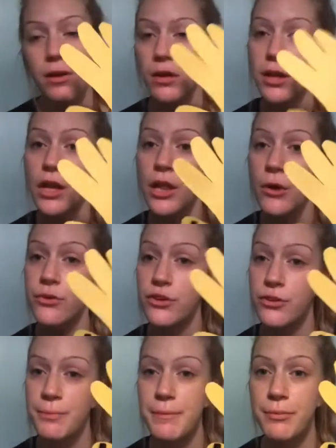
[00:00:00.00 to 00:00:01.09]

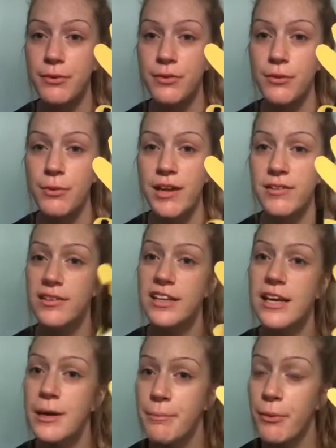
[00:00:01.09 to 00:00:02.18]
closest people to us;
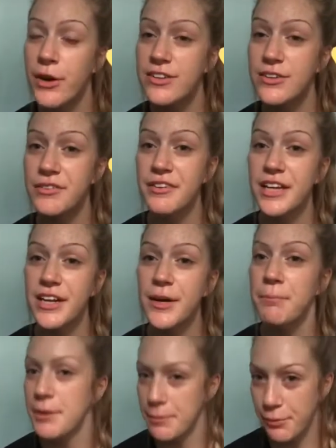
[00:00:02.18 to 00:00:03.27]
pointer finger,
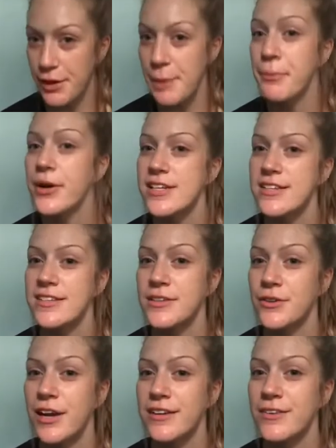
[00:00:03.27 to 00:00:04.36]
people that point us in the
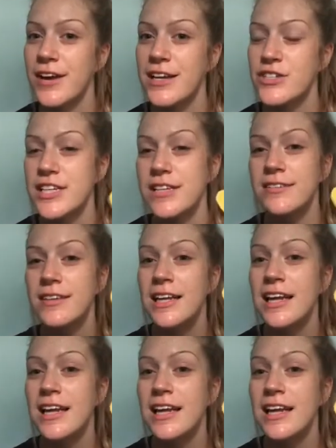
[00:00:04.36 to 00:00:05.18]
right direction;